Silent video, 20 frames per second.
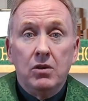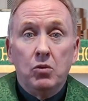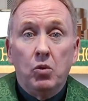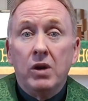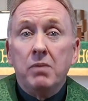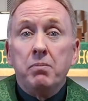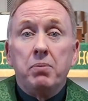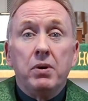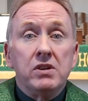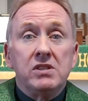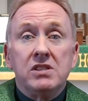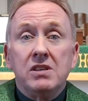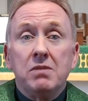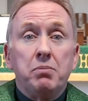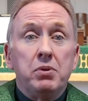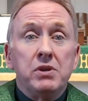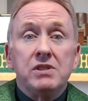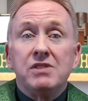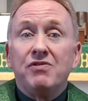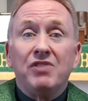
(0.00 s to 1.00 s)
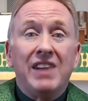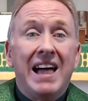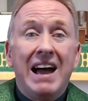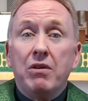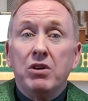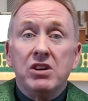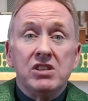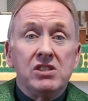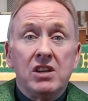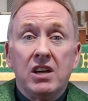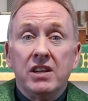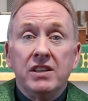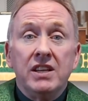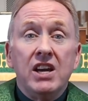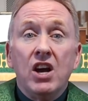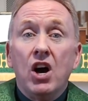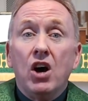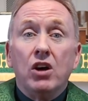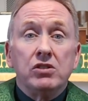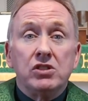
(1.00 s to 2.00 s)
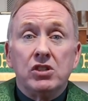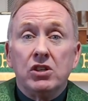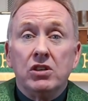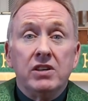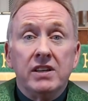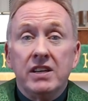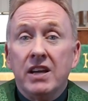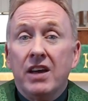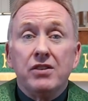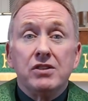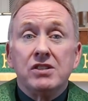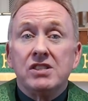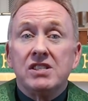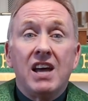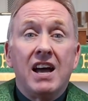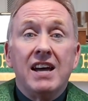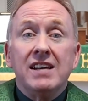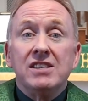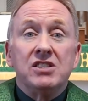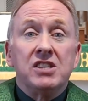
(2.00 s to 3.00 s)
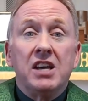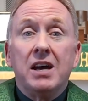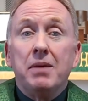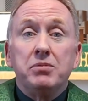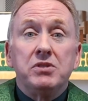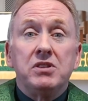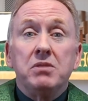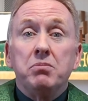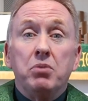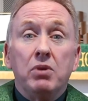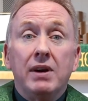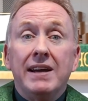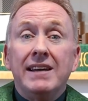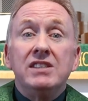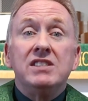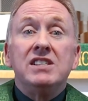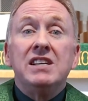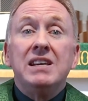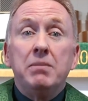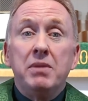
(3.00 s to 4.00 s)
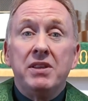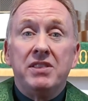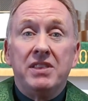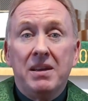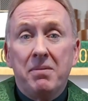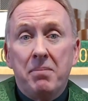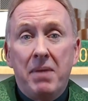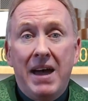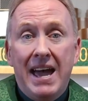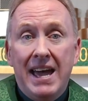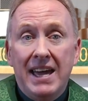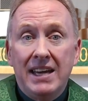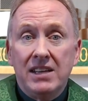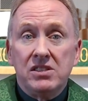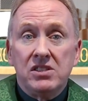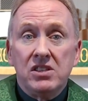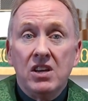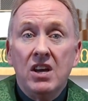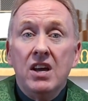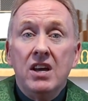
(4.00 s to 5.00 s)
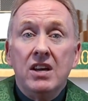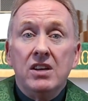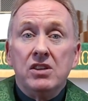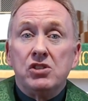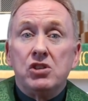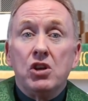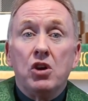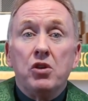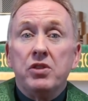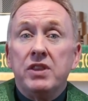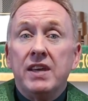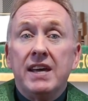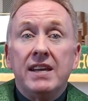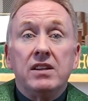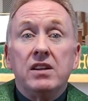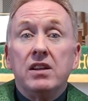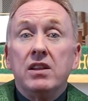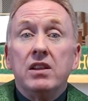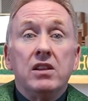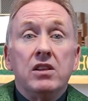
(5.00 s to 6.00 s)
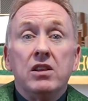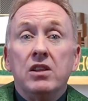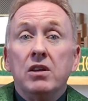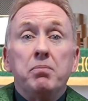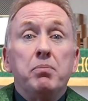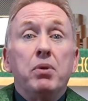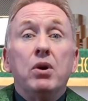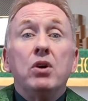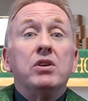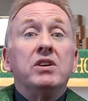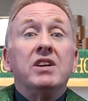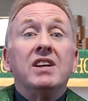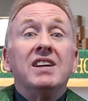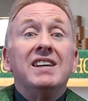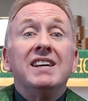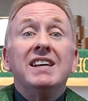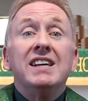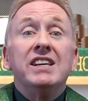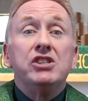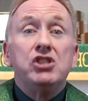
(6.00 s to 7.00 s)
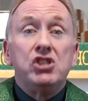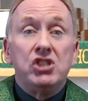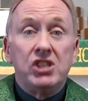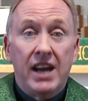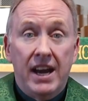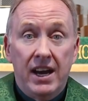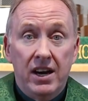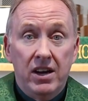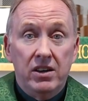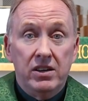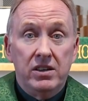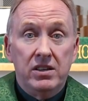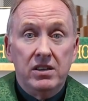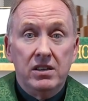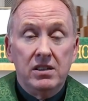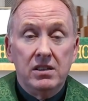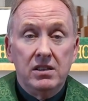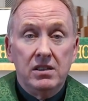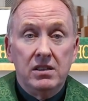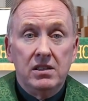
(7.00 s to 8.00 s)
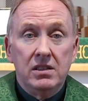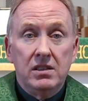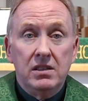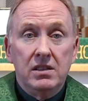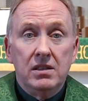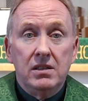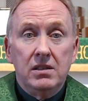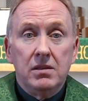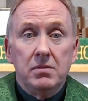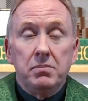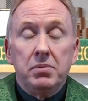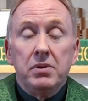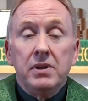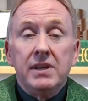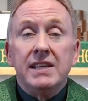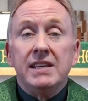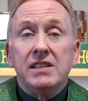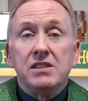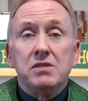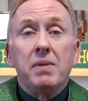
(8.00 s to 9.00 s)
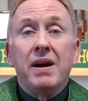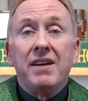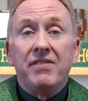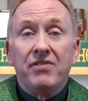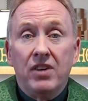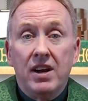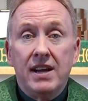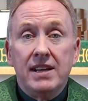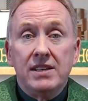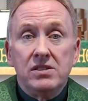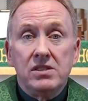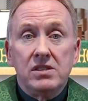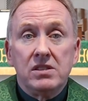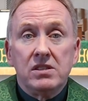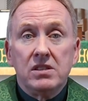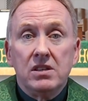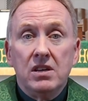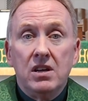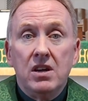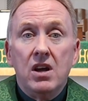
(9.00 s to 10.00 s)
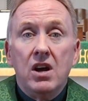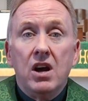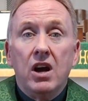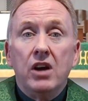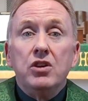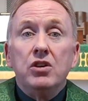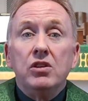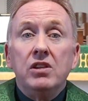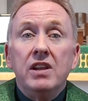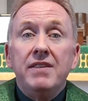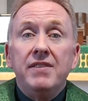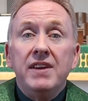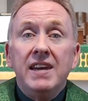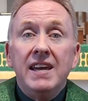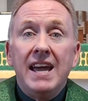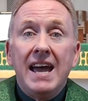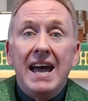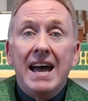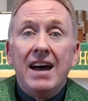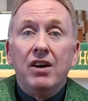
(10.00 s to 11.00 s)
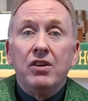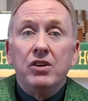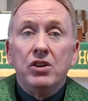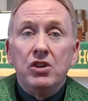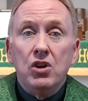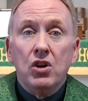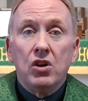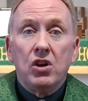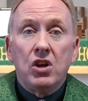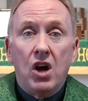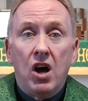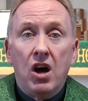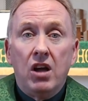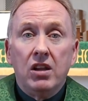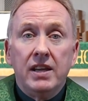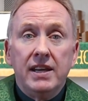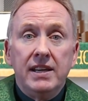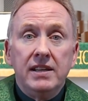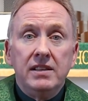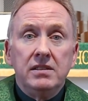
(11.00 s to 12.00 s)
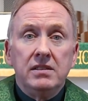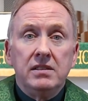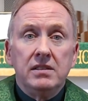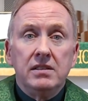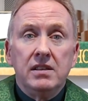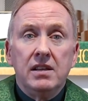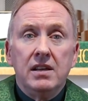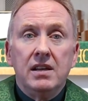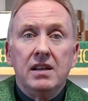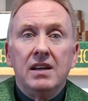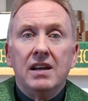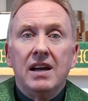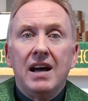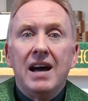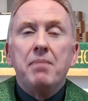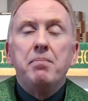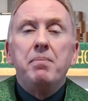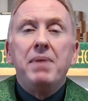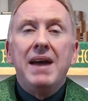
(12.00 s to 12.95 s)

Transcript: One person puts flowers on the altar, another signs up to bring Timothy bags so that the burden is shared. Please, my friends, are you living out your calling? I